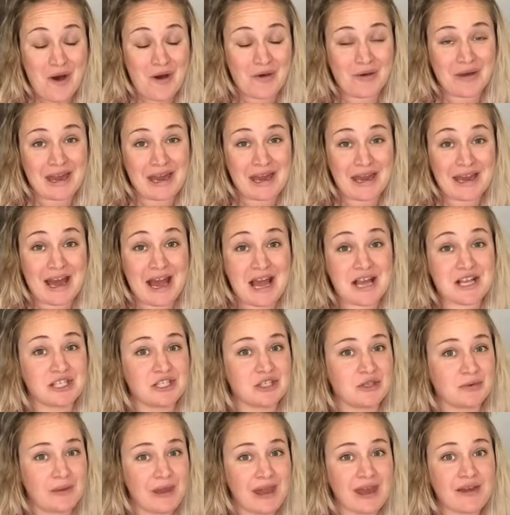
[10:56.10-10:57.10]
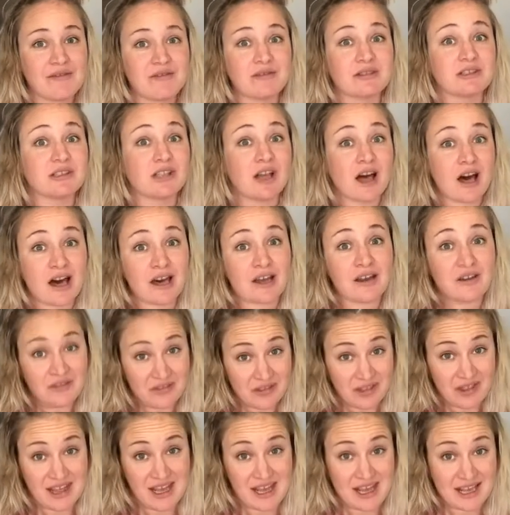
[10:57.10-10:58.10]
Okay, guys, so we have a lot of
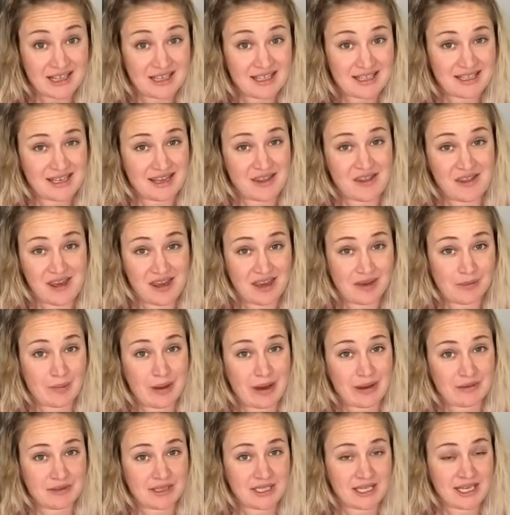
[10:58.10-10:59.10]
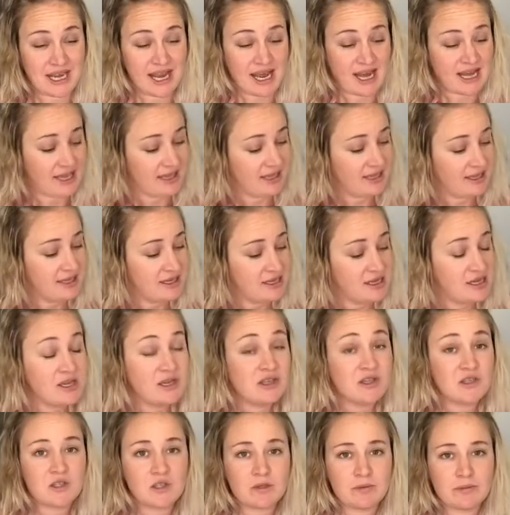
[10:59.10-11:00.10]
things to think about today.
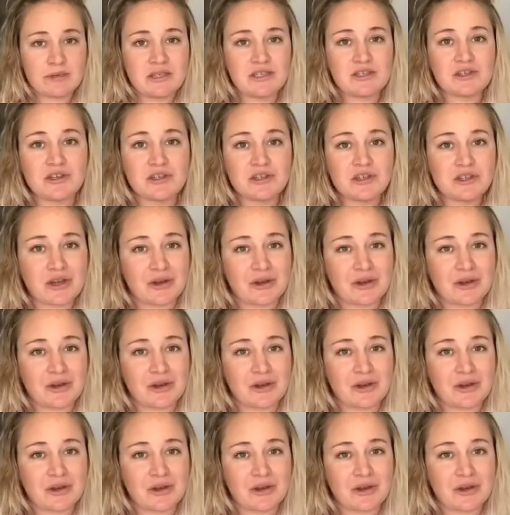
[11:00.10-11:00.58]
So, Mr.